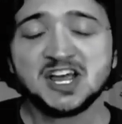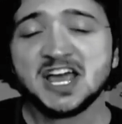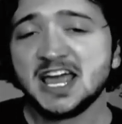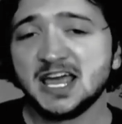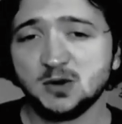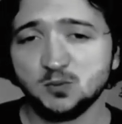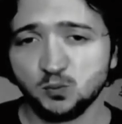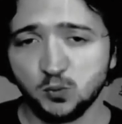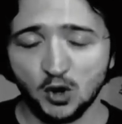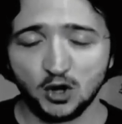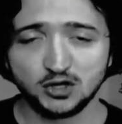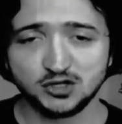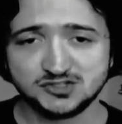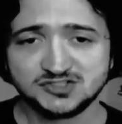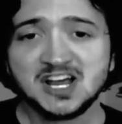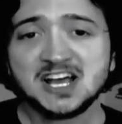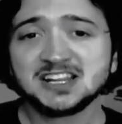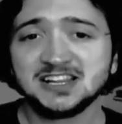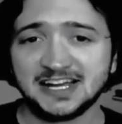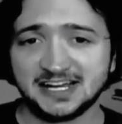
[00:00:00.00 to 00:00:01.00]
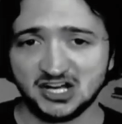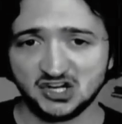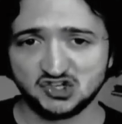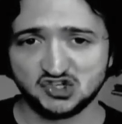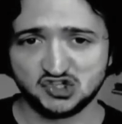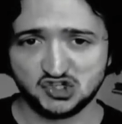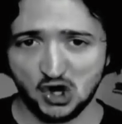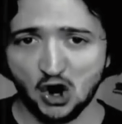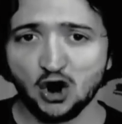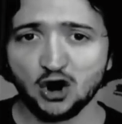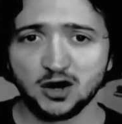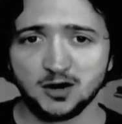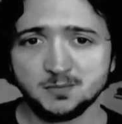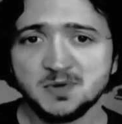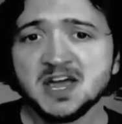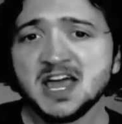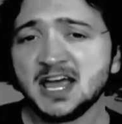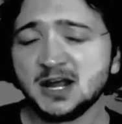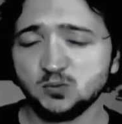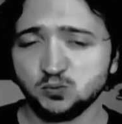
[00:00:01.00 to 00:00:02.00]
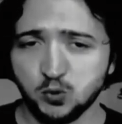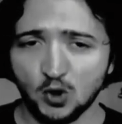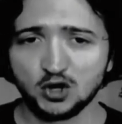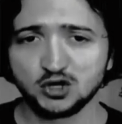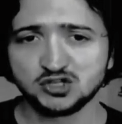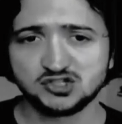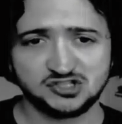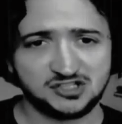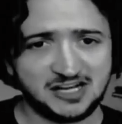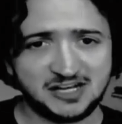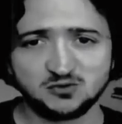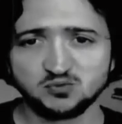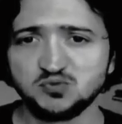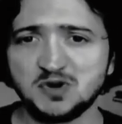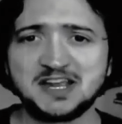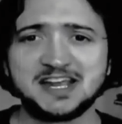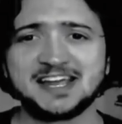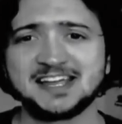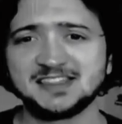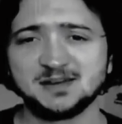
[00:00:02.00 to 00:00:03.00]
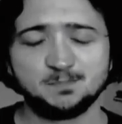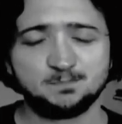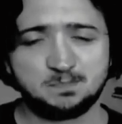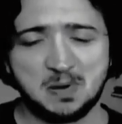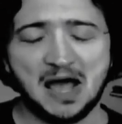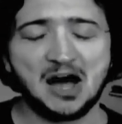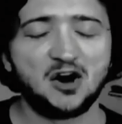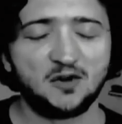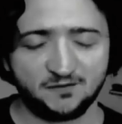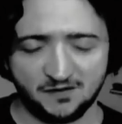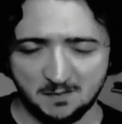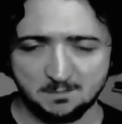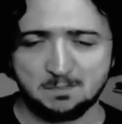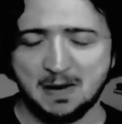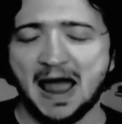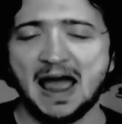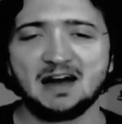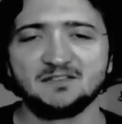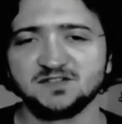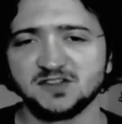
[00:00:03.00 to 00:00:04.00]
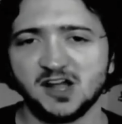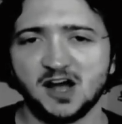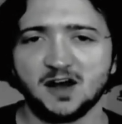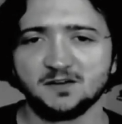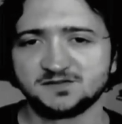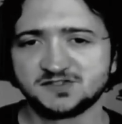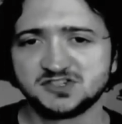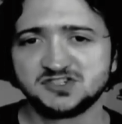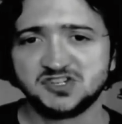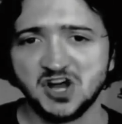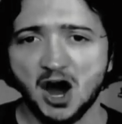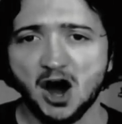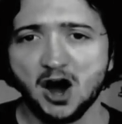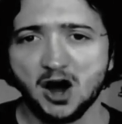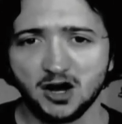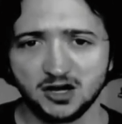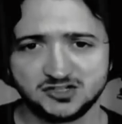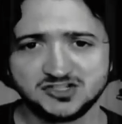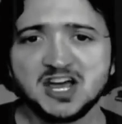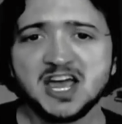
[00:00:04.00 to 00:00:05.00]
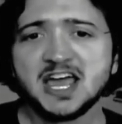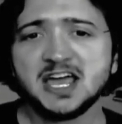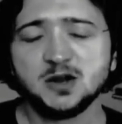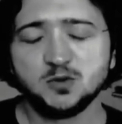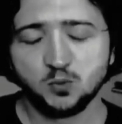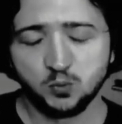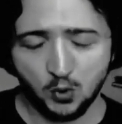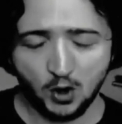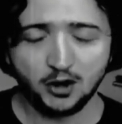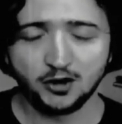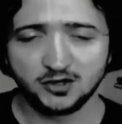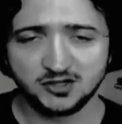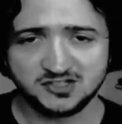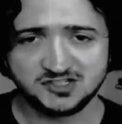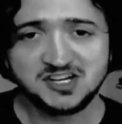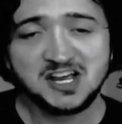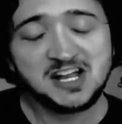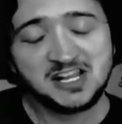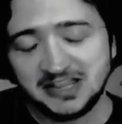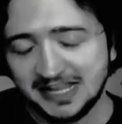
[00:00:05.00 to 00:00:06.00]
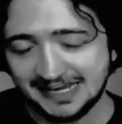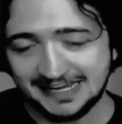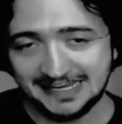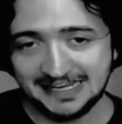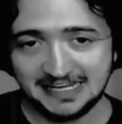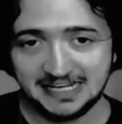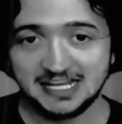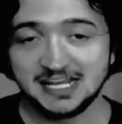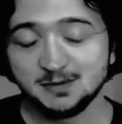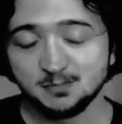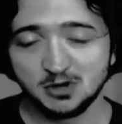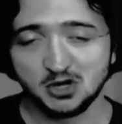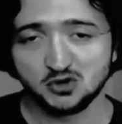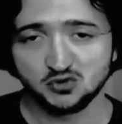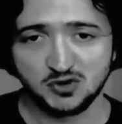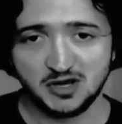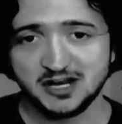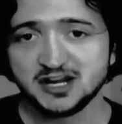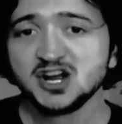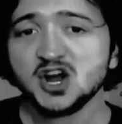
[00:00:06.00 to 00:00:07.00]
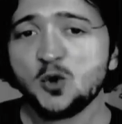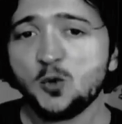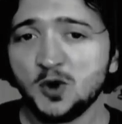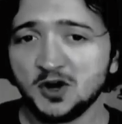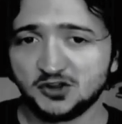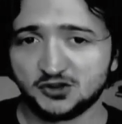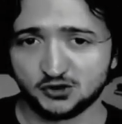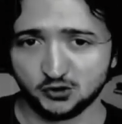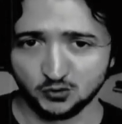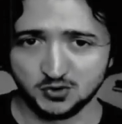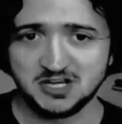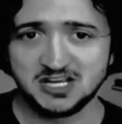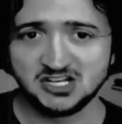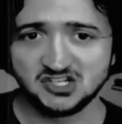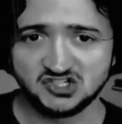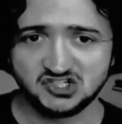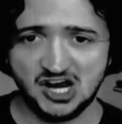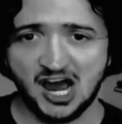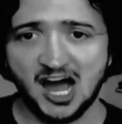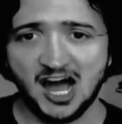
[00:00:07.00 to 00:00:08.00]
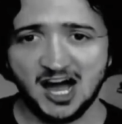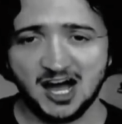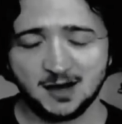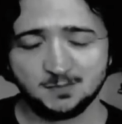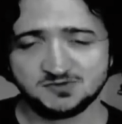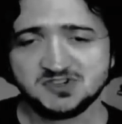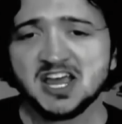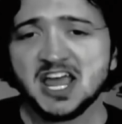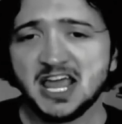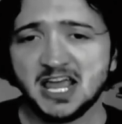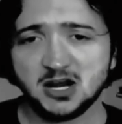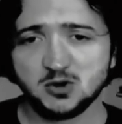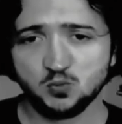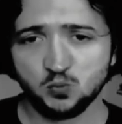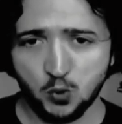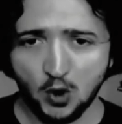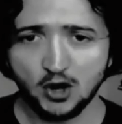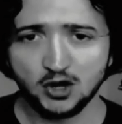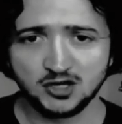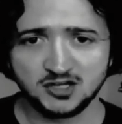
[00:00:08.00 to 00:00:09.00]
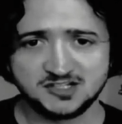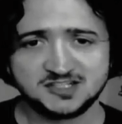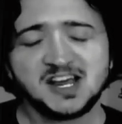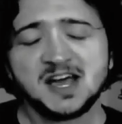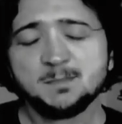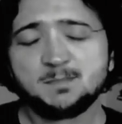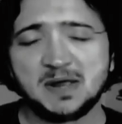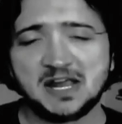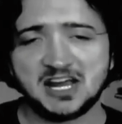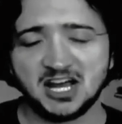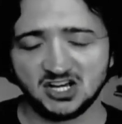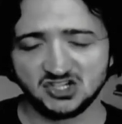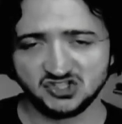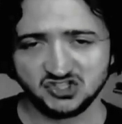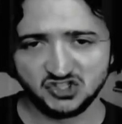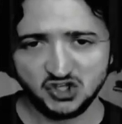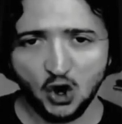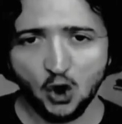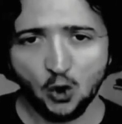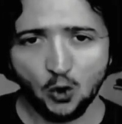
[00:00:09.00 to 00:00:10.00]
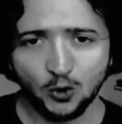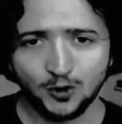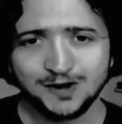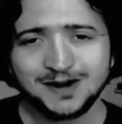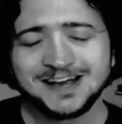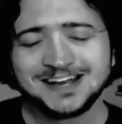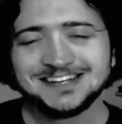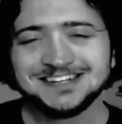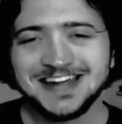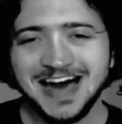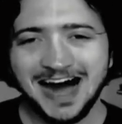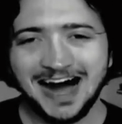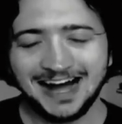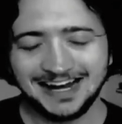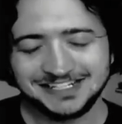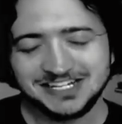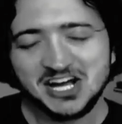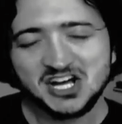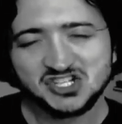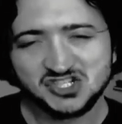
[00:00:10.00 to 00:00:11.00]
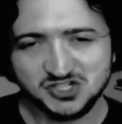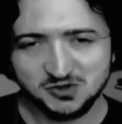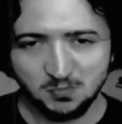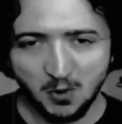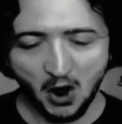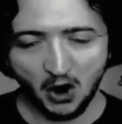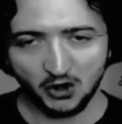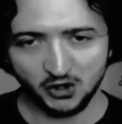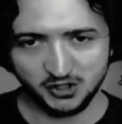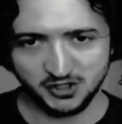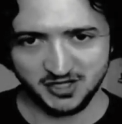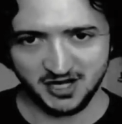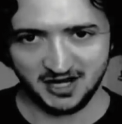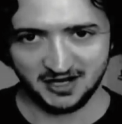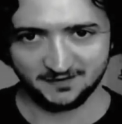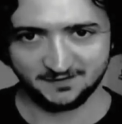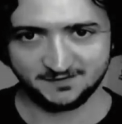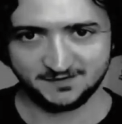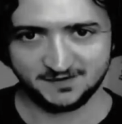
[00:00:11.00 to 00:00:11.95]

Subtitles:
It works like a charm. It works like ringing the bell for Pavlov's dogs. It works like an immigrant with three jobs. It works because you're not smart enough.